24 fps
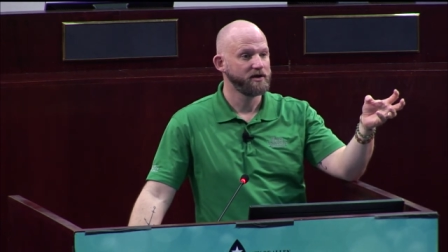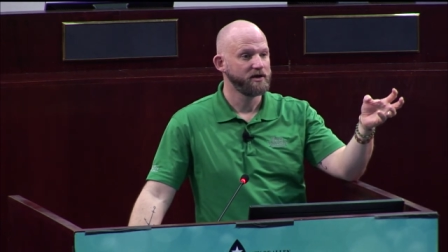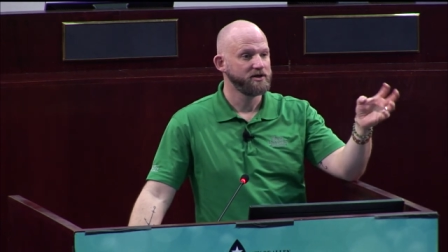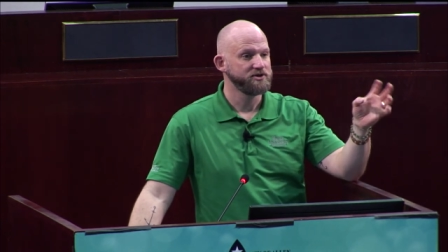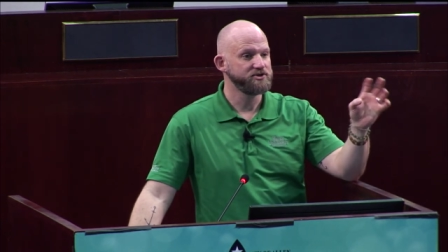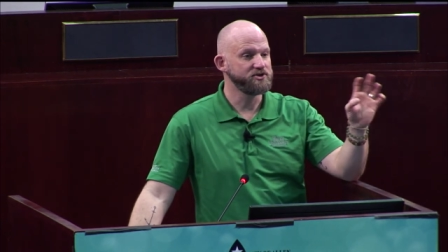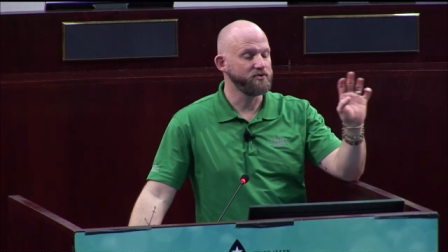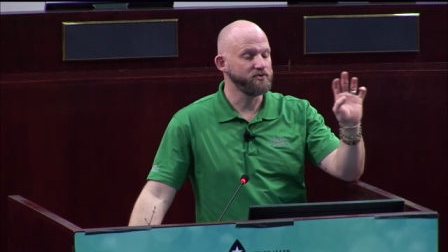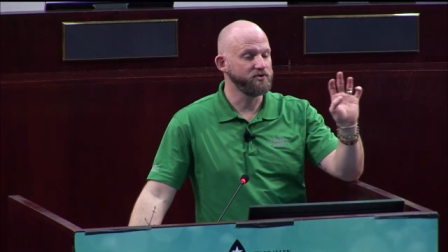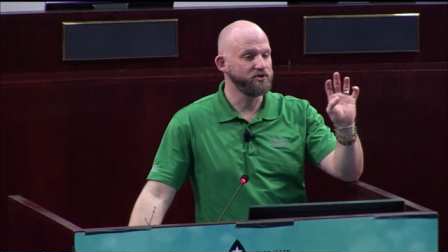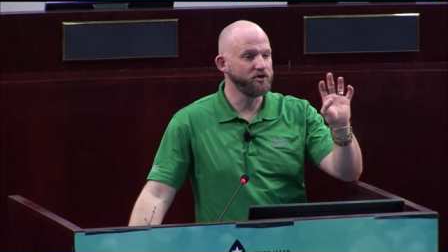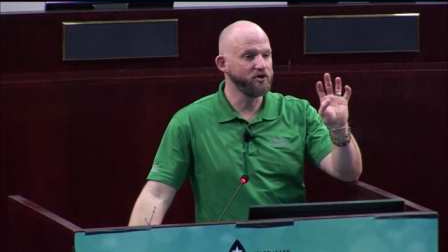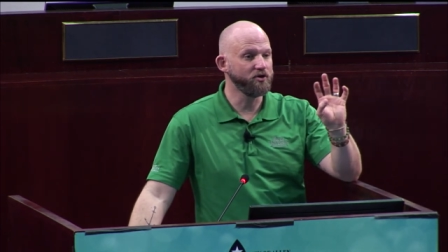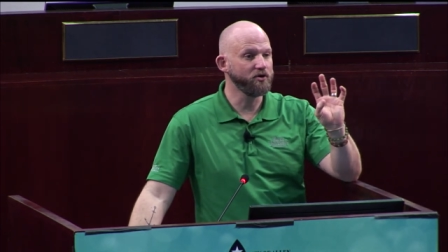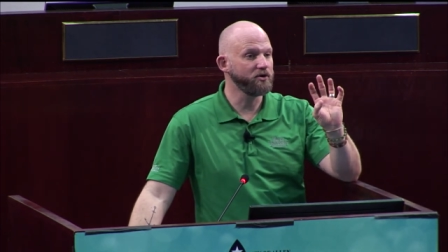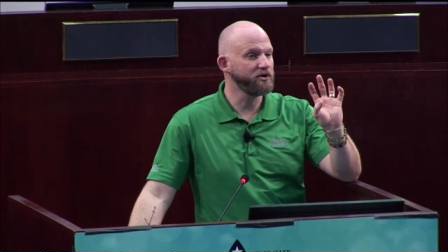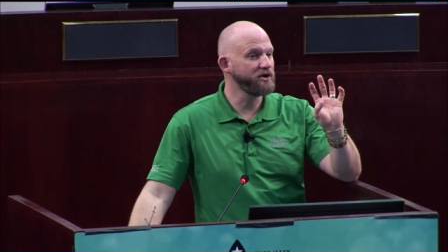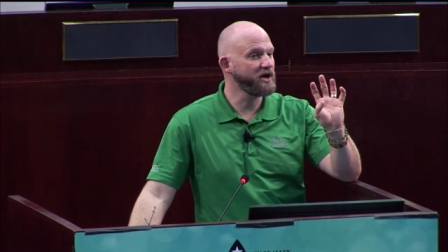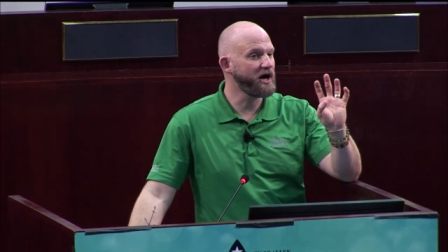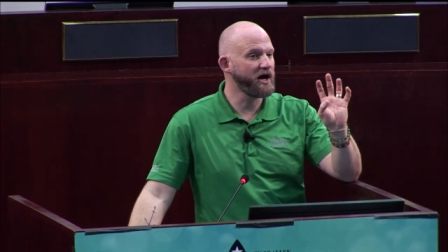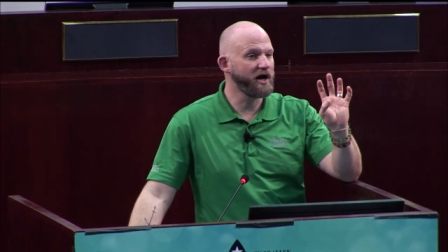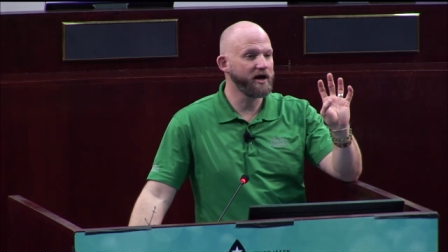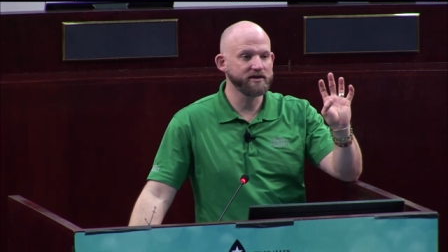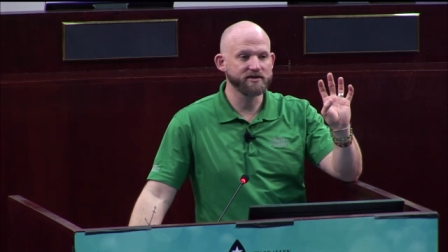So you're
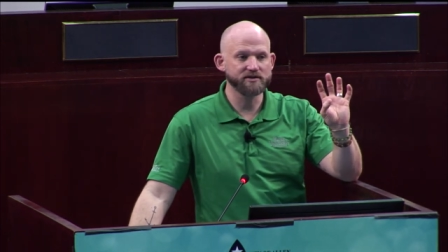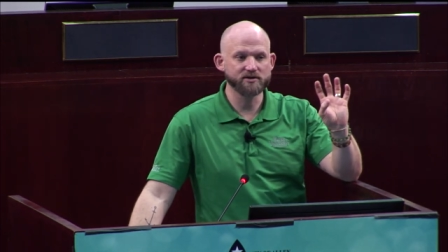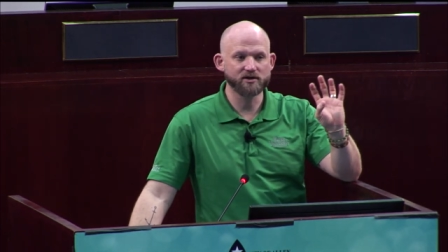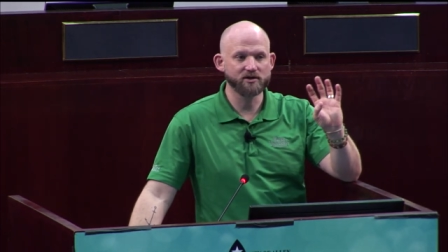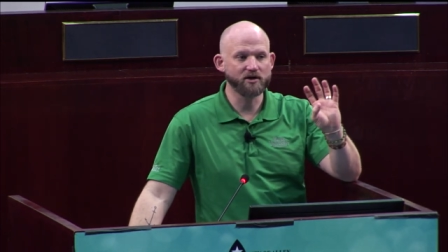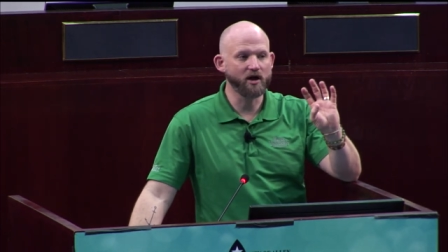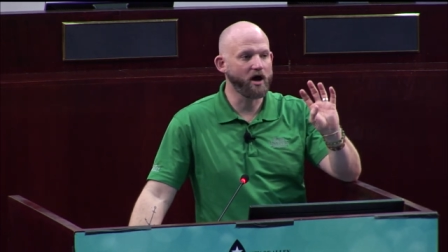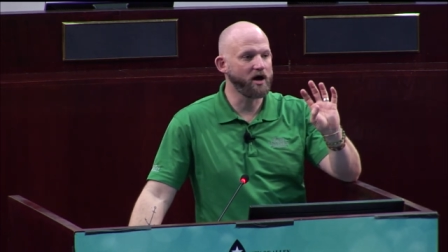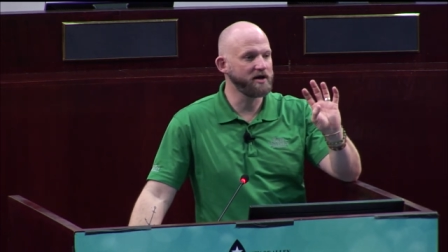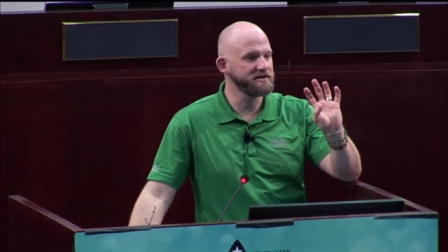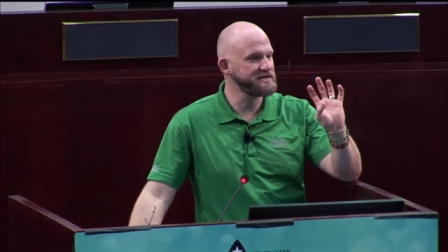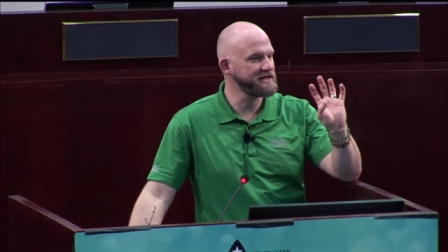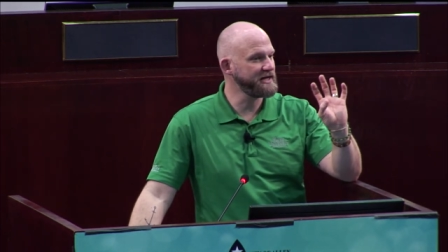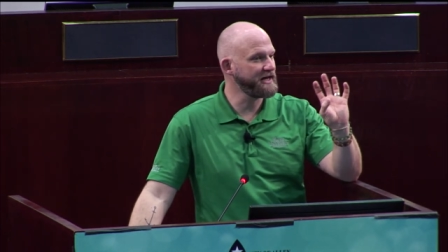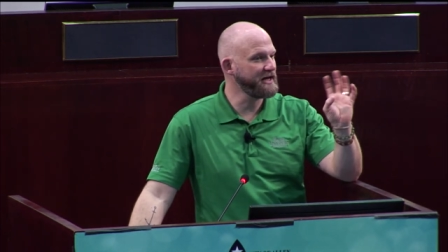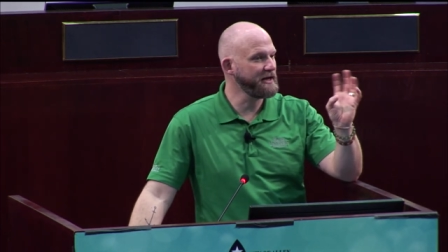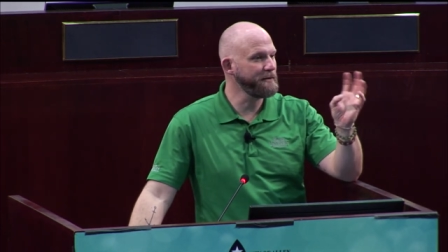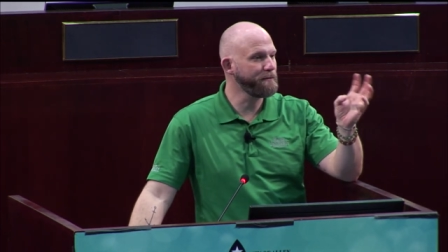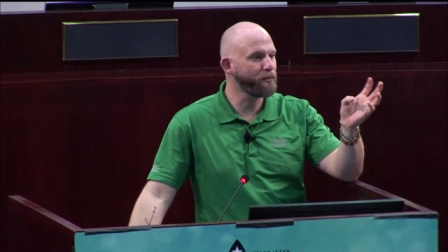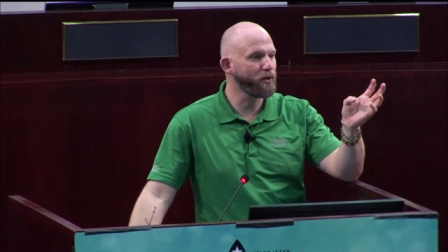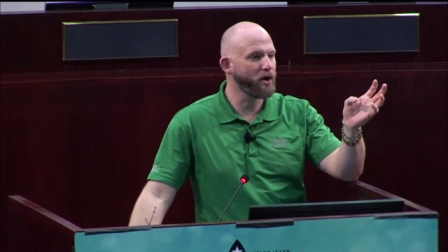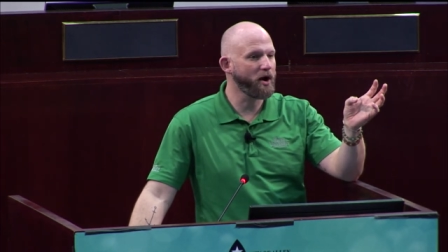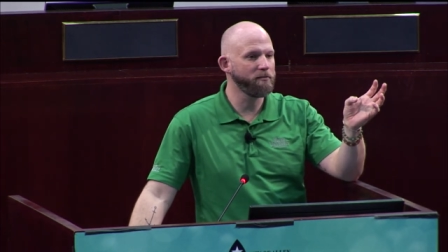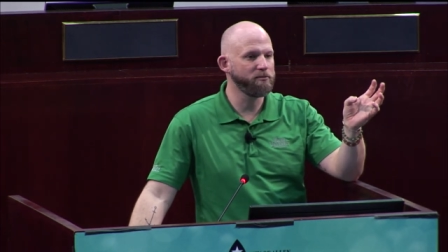not causing any
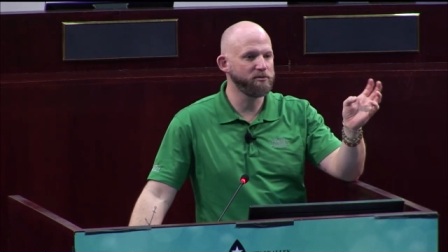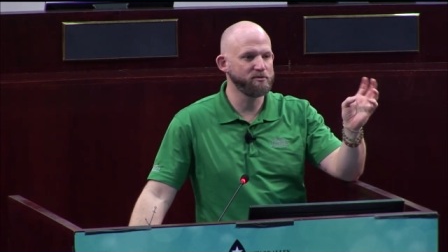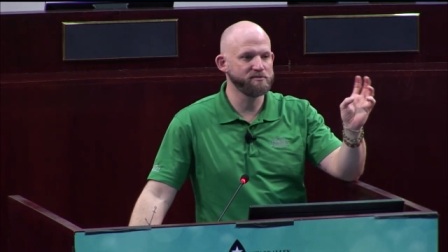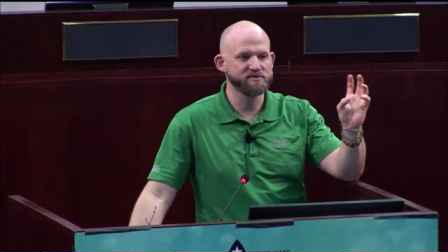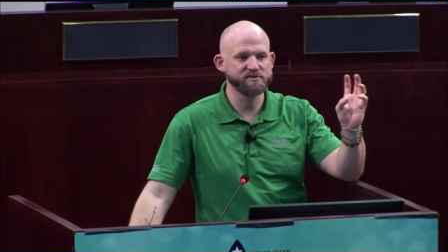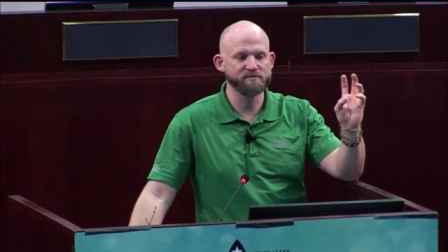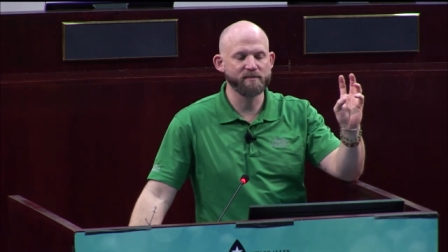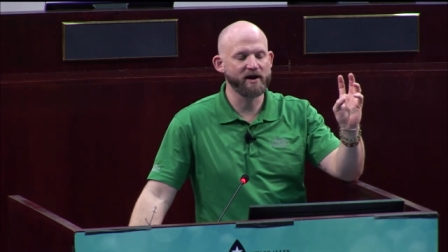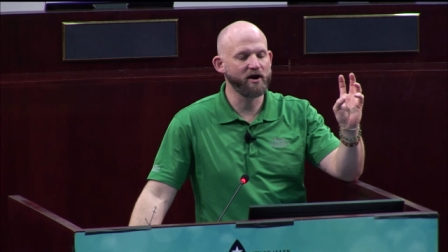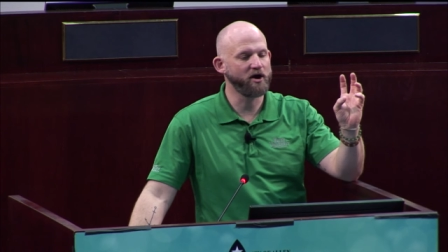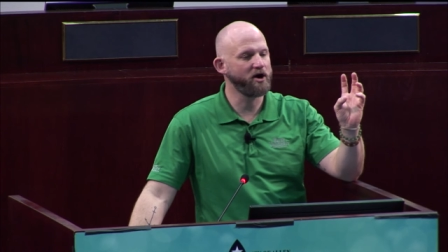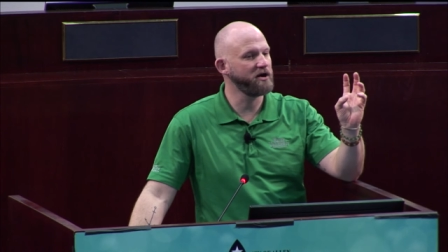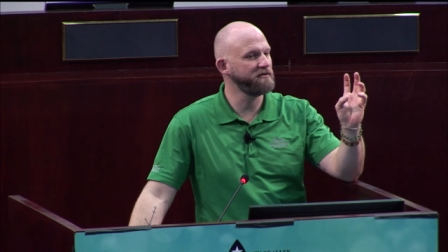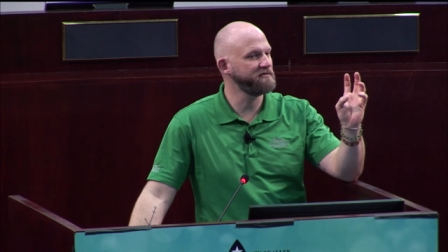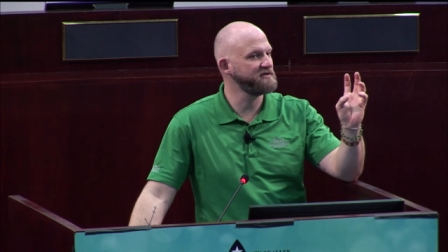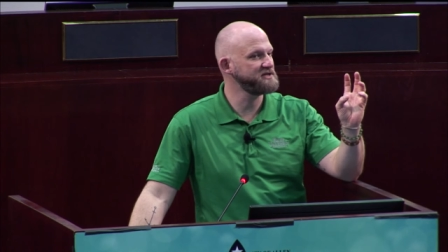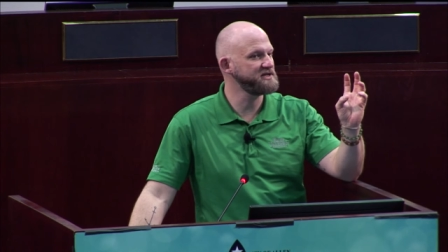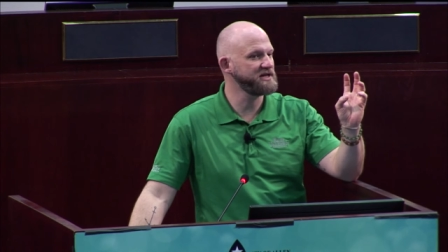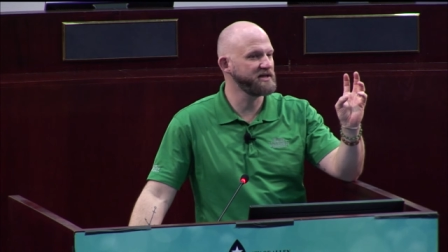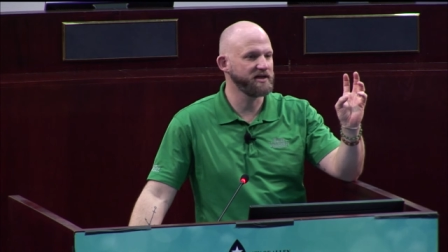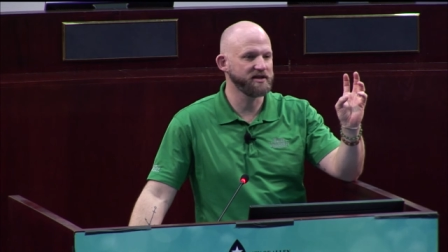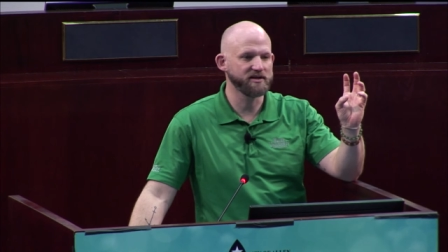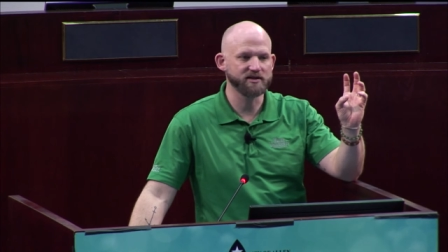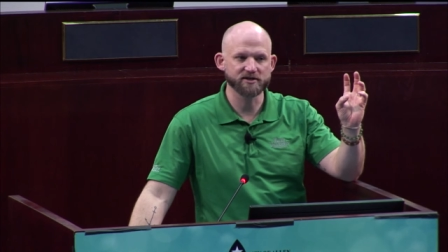problems by
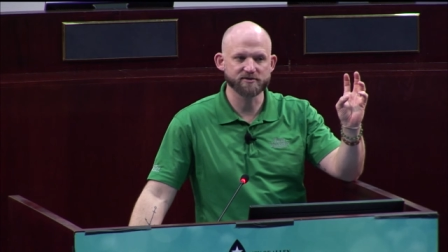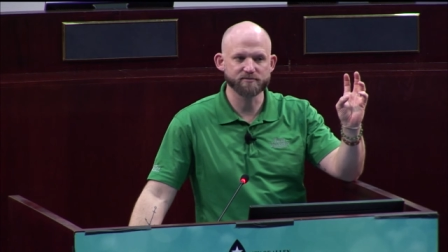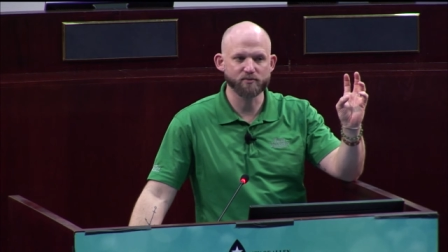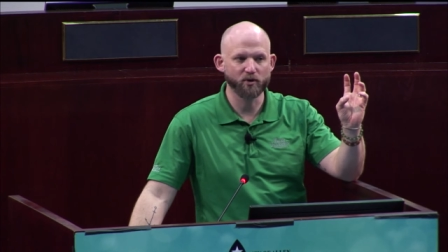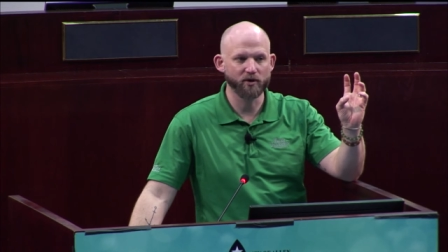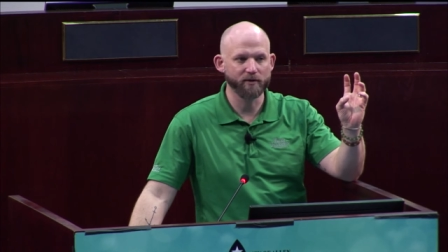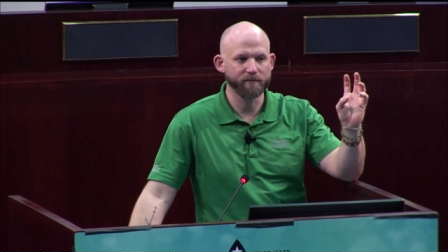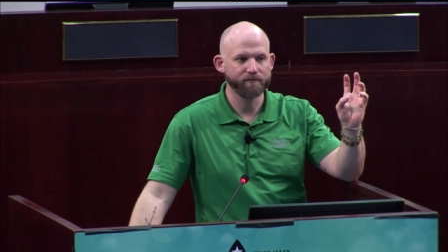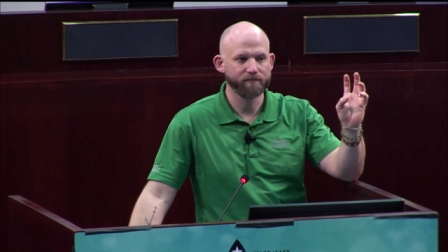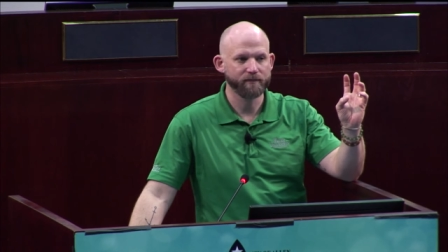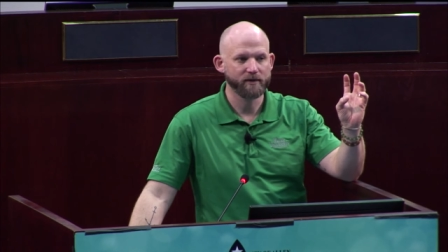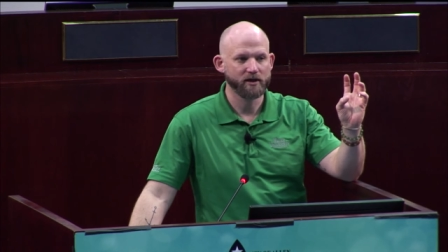harvesting at this point.